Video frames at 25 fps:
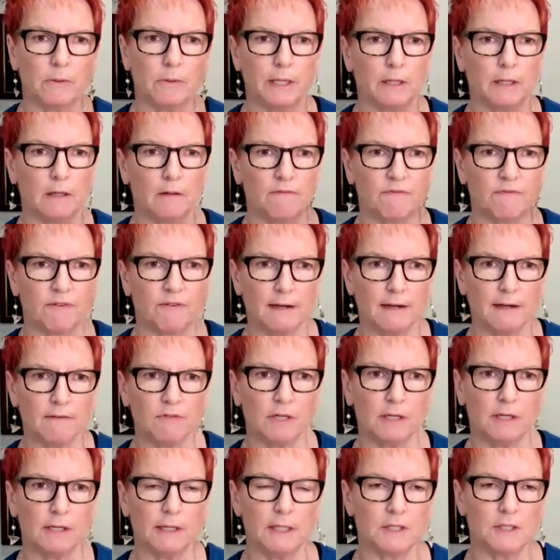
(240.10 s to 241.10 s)
point,
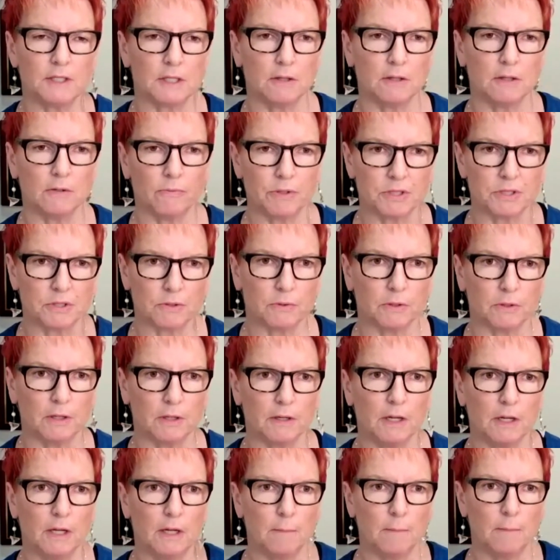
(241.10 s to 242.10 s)
5 nights in the
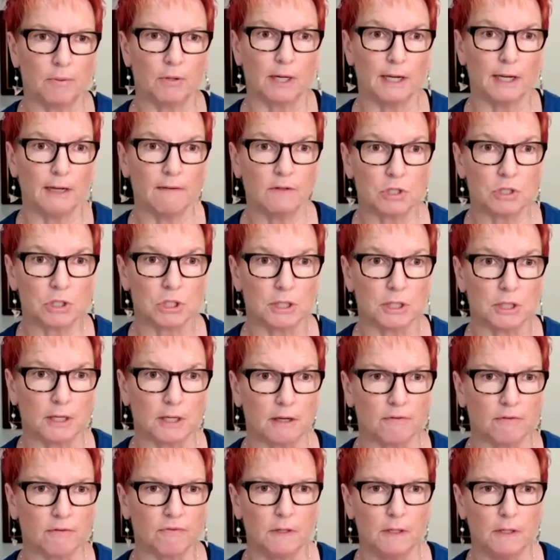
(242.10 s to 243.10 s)
resort, private
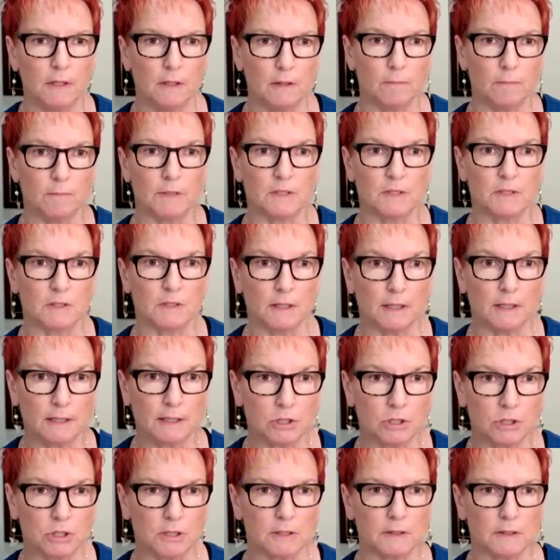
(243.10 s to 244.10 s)
chef,
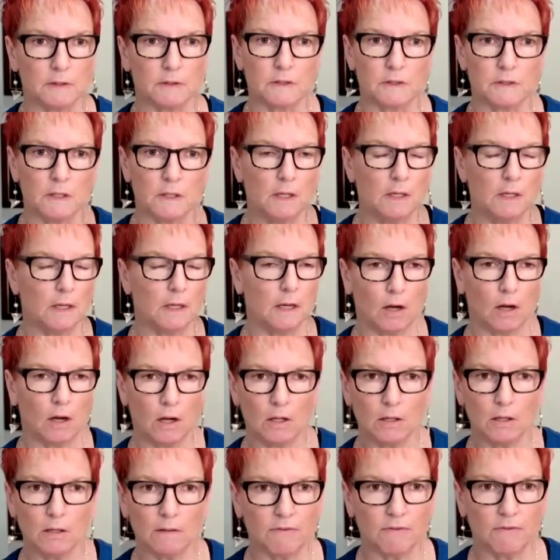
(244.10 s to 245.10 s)
massages,
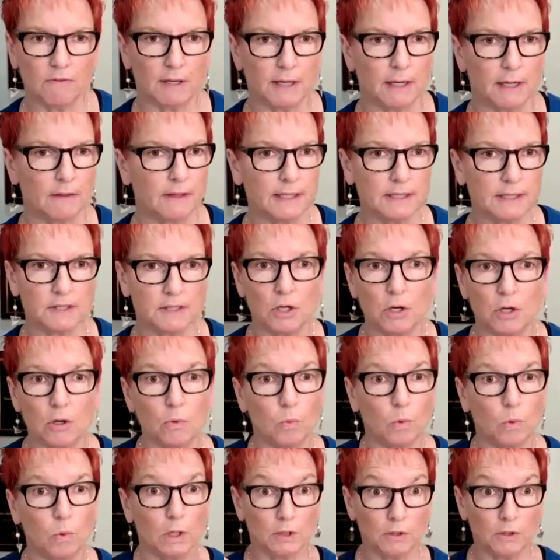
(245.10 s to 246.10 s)
all of that. That's
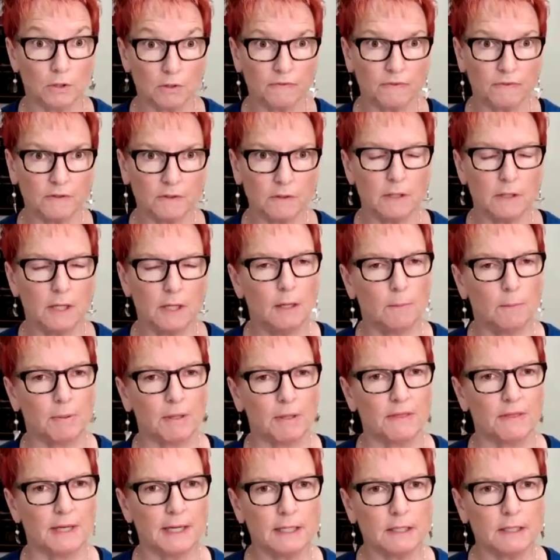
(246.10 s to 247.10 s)
all wonderful,
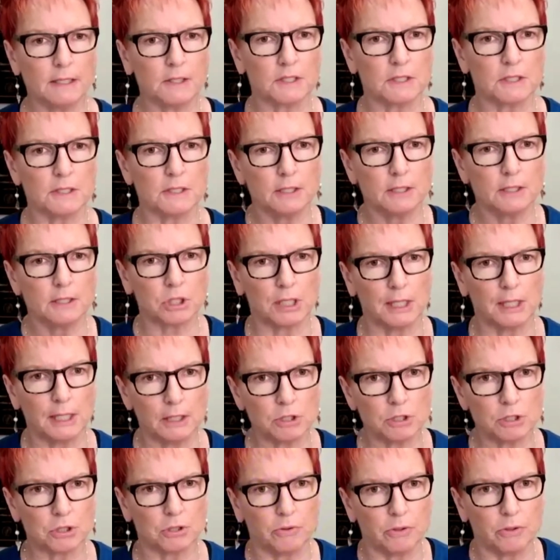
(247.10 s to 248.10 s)
but that does not
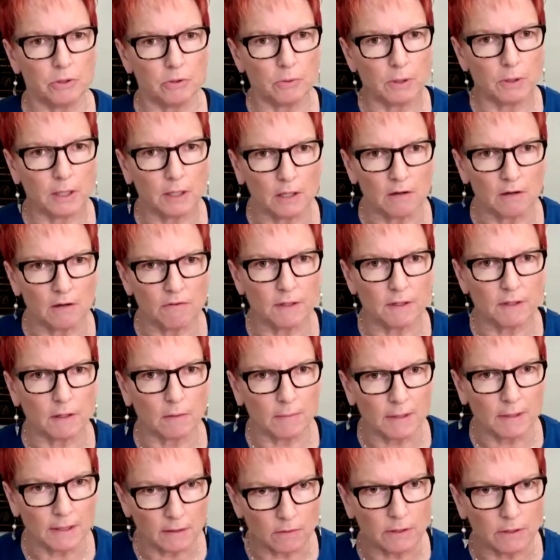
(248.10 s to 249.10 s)
change who you are
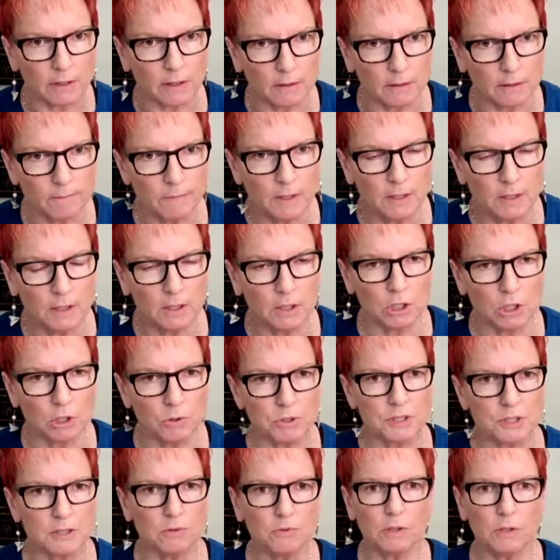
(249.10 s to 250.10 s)
fundamentally.
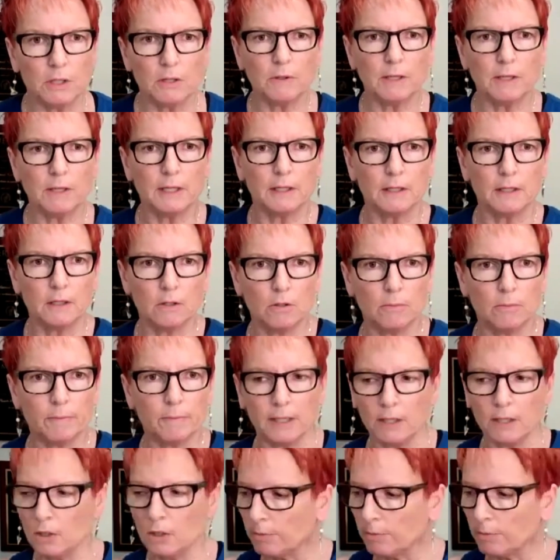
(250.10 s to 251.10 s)
You still go home
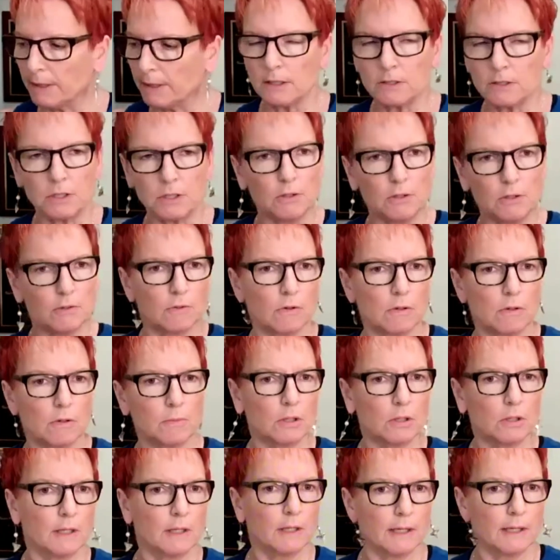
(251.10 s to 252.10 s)
and go back to your
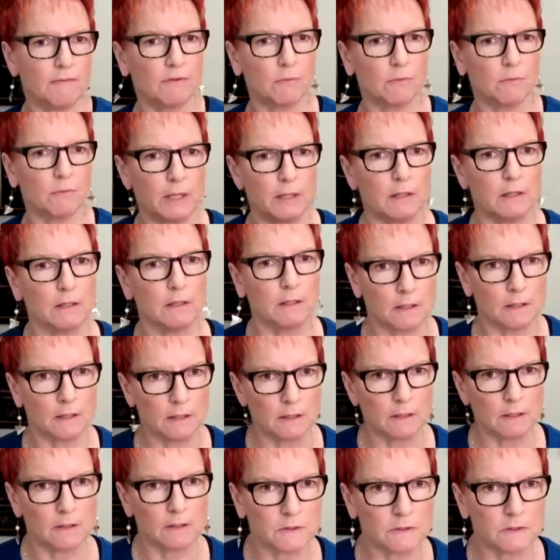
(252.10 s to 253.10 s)
normal life the way that it
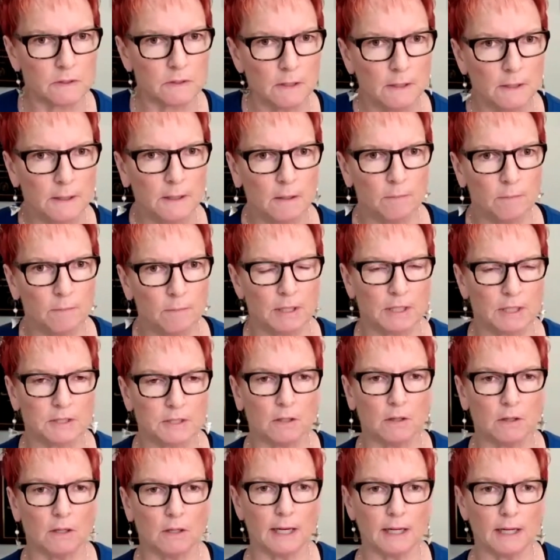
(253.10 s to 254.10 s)
is.
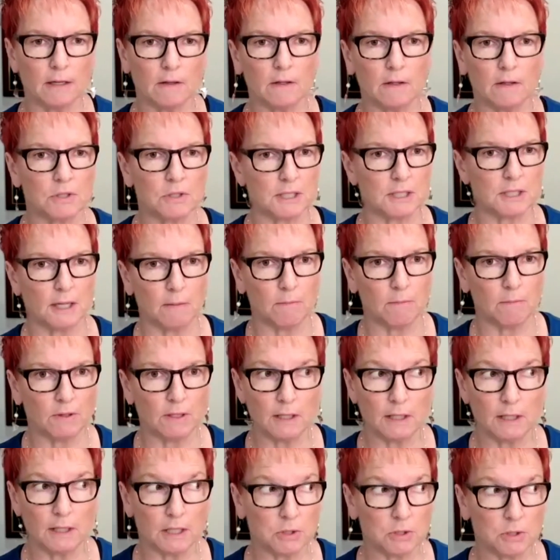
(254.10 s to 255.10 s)
Because a lot of those same
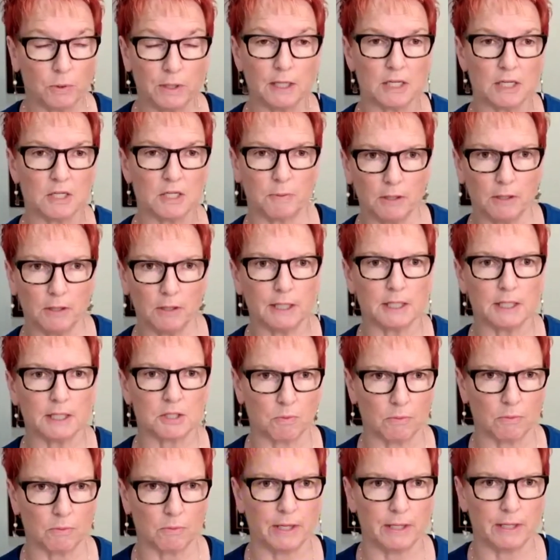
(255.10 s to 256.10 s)
things we
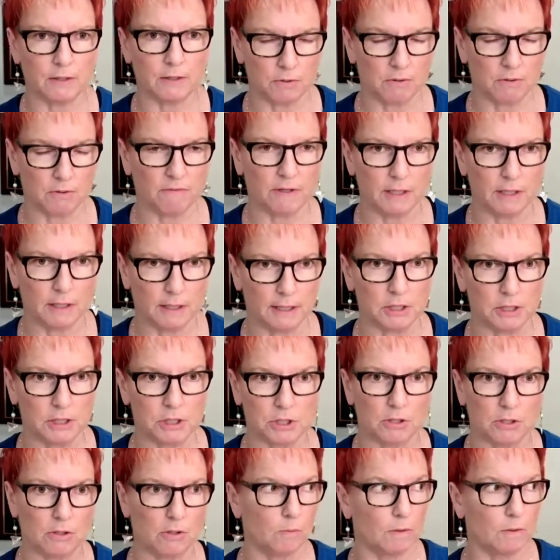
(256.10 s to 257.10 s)
experience when we do a
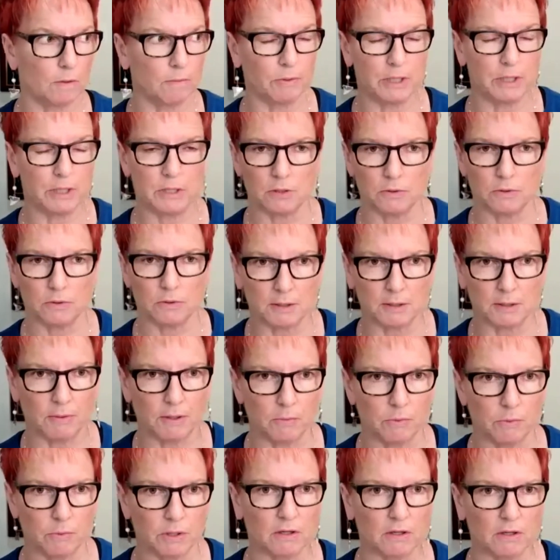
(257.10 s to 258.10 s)
vacation or when we do
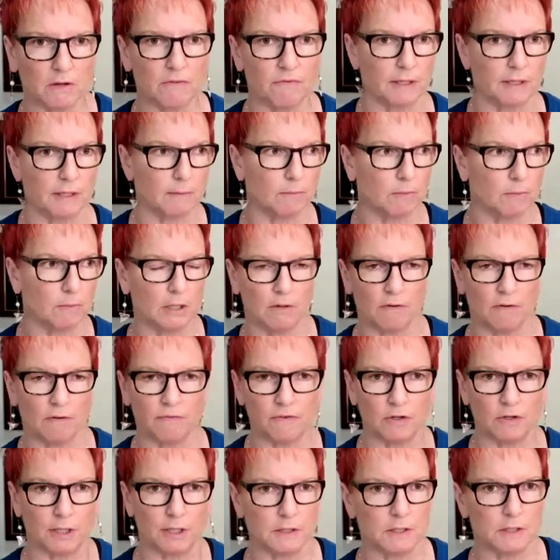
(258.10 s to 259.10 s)
something with our family or
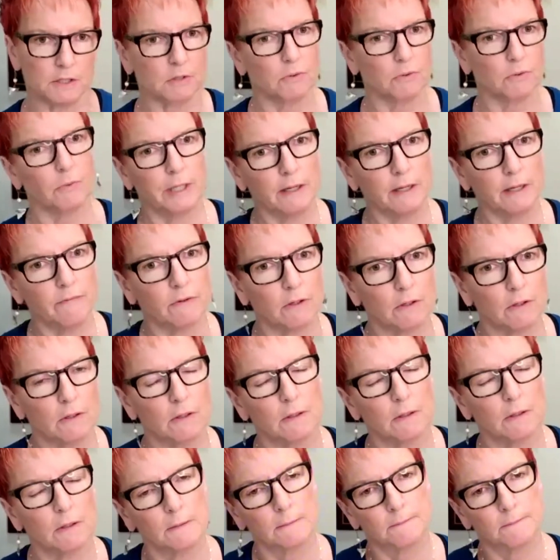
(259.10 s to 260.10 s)
friends or whatever.